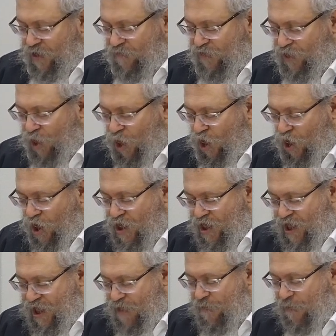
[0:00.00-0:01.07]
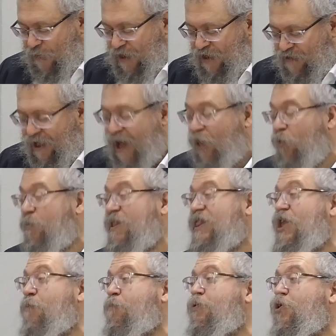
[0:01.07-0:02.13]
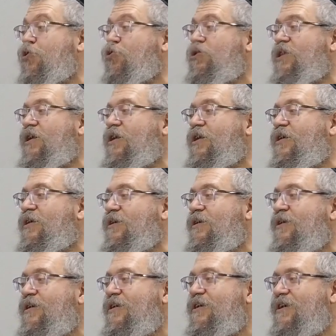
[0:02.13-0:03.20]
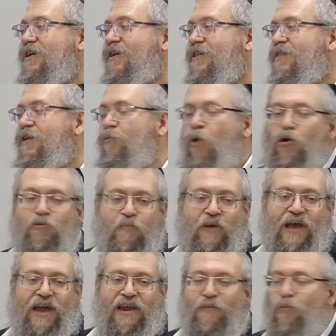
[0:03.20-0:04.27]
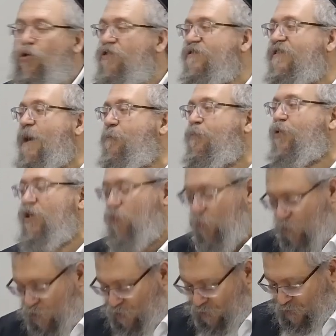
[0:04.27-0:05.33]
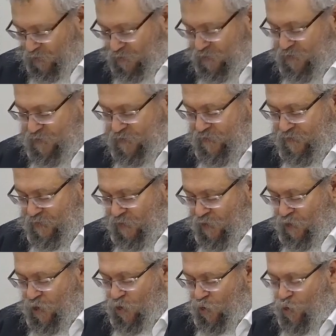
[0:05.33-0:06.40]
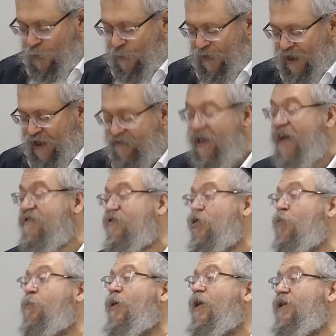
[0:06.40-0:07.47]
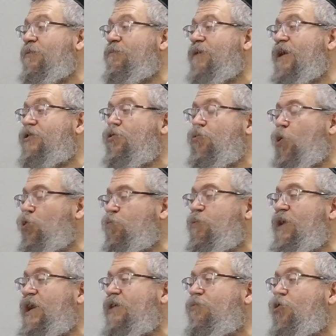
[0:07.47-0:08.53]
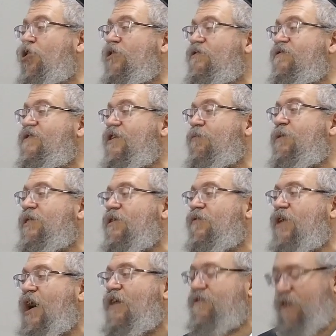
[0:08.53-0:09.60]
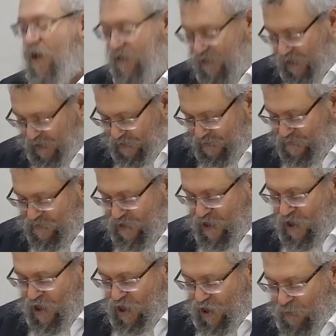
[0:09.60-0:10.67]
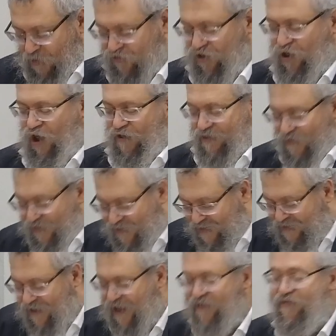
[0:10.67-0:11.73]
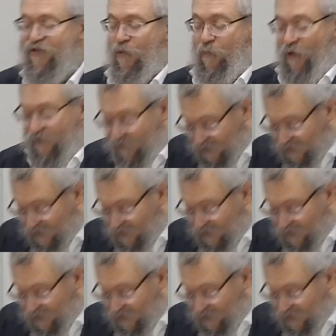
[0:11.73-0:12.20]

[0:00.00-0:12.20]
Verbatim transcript: So it's a very low, dark, chas v'shalom, almost place of death. The sages say a poor man is compared to a dead person. It's very sad. It's a place of death. It's lacking life.